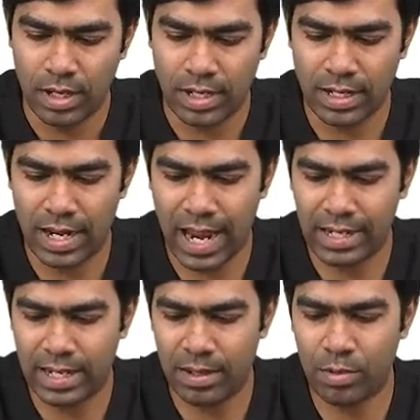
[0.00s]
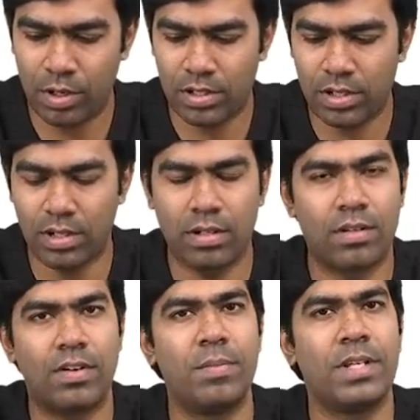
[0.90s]
And the lactate production
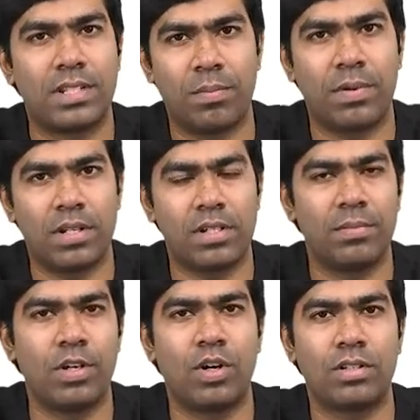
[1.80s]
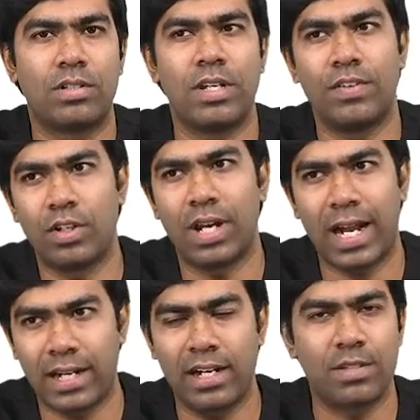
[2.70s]
will be suppressed because even though the
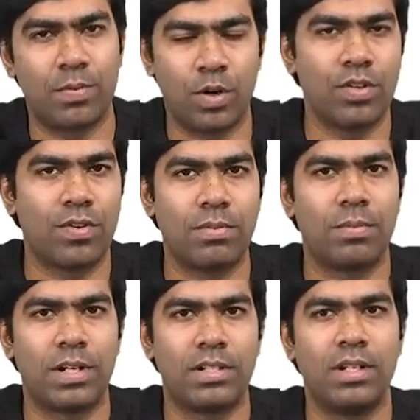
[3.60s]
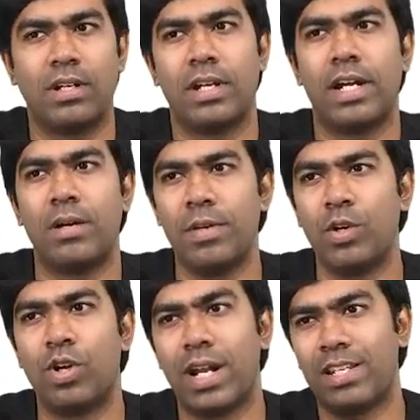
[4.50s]
lactate is produced from the muscle, it will be
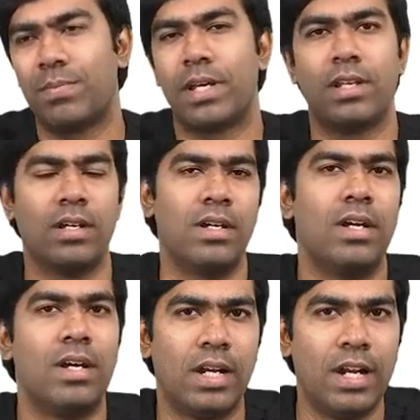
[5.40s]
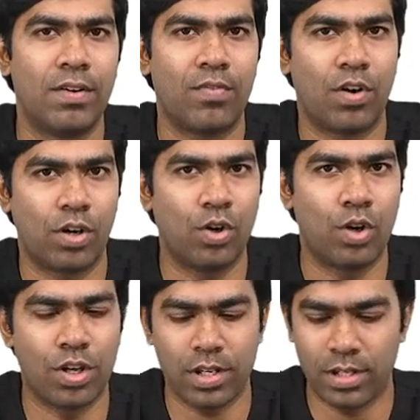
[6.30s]
utilized by the liver for
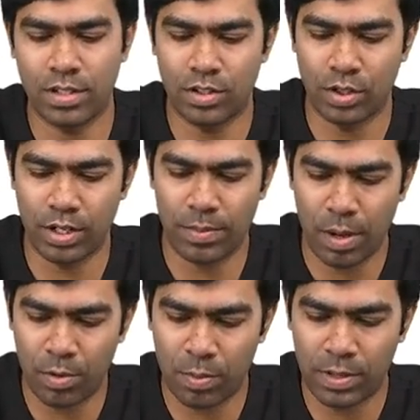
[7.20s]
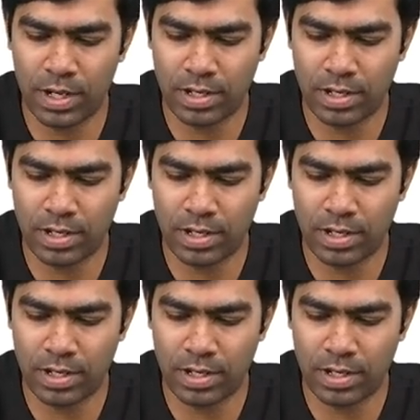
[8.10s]
gluconeogenesis. So it will be appropriately